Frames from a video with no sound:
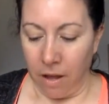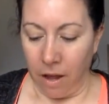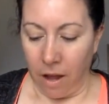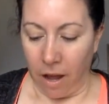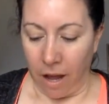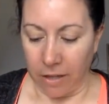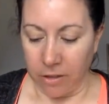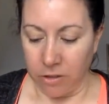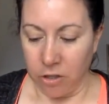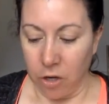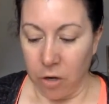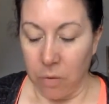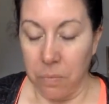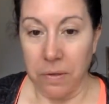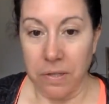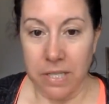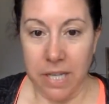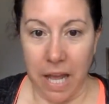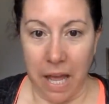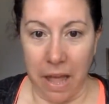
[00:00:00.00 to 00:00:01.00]

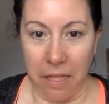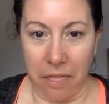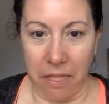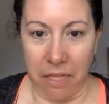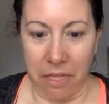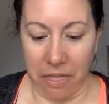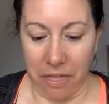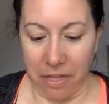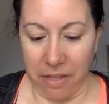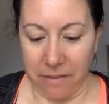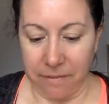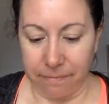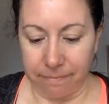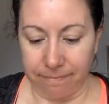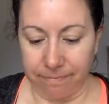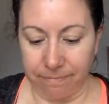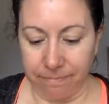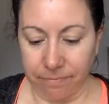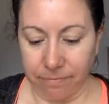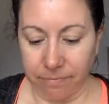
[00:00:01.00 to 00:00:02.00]
October 10th.
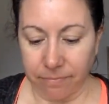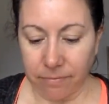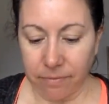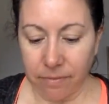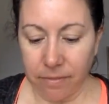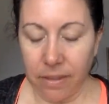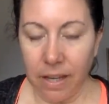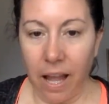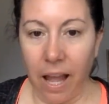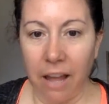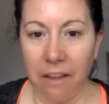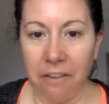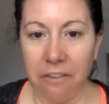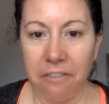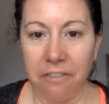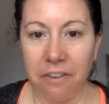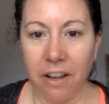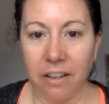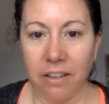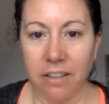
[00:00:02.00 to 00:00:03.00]

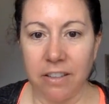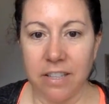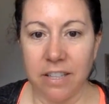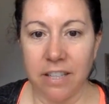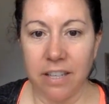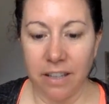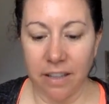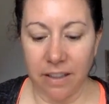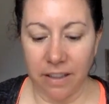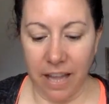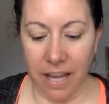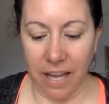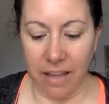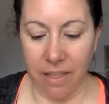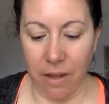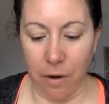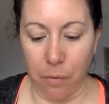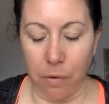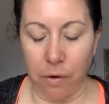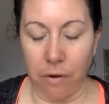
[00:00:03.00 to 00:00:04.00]
I felt like
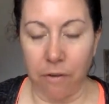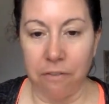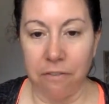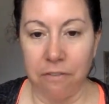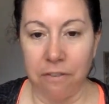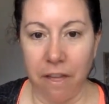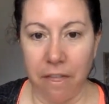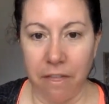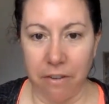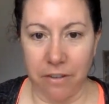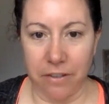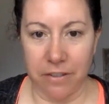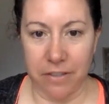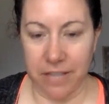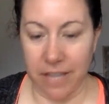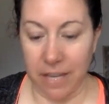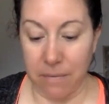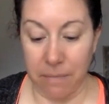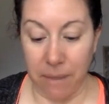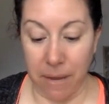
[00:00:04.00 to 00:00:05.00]
there were feathers
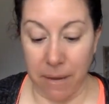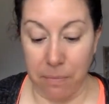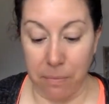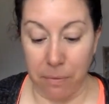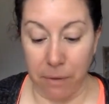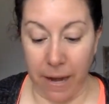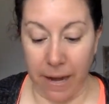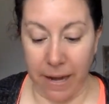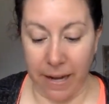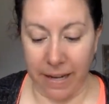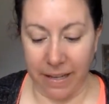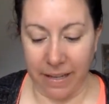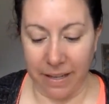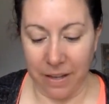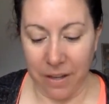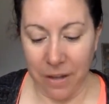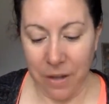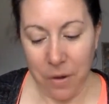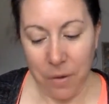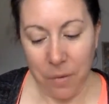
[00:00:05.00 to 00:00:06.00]
in my brain
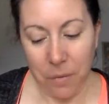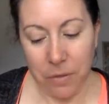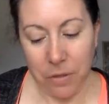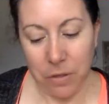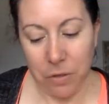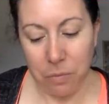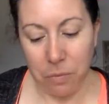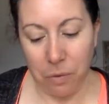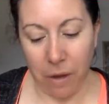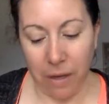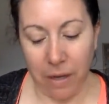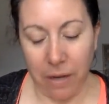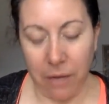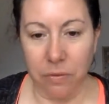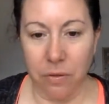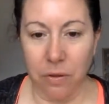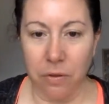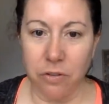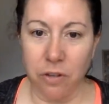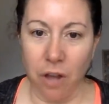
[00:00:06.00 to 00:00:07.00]
when you brought
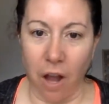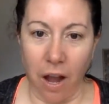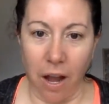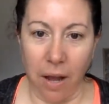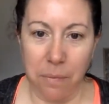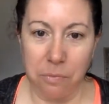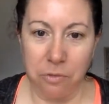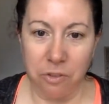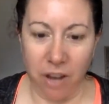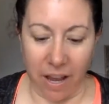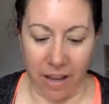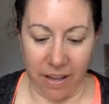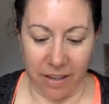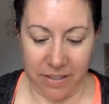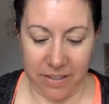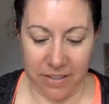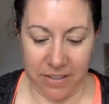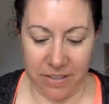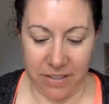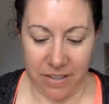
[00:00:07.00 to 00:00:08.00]
out those
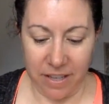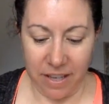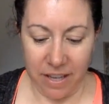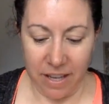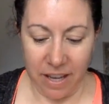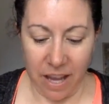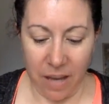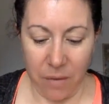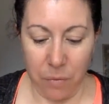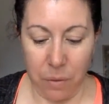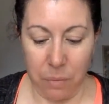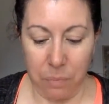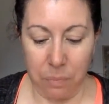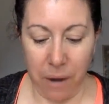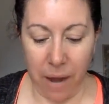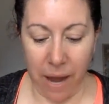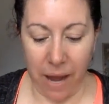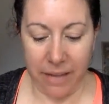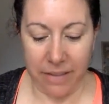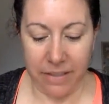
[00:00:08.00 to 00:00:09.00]
objects and we
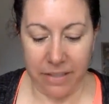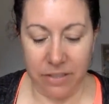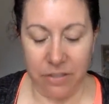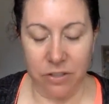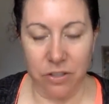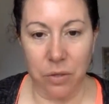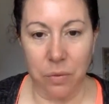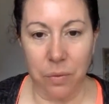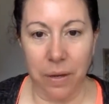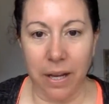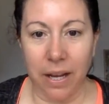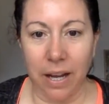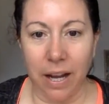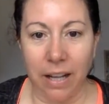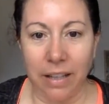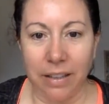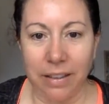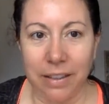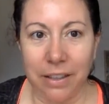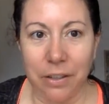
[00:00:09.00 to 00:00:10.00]
practiced doing
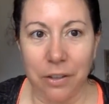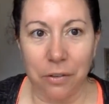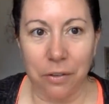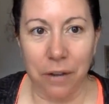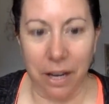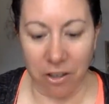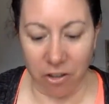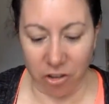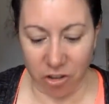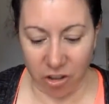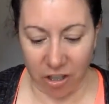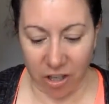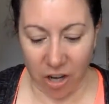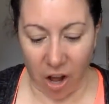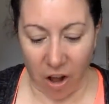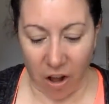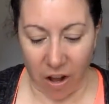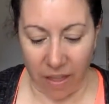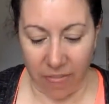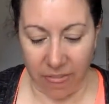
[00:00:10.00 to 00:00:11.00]
alliteration
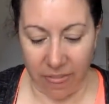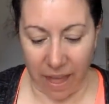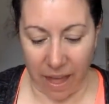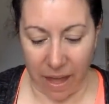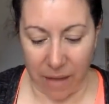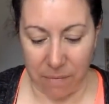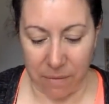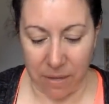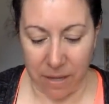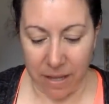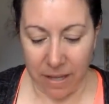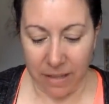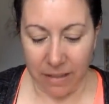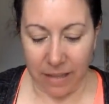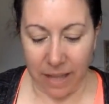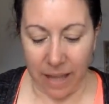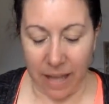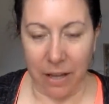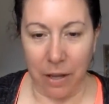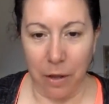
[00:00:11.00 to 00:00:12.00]
on them,
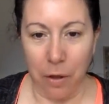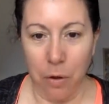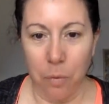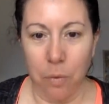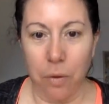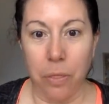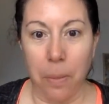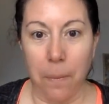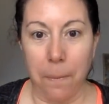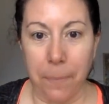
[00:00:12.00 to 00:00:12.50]
like with the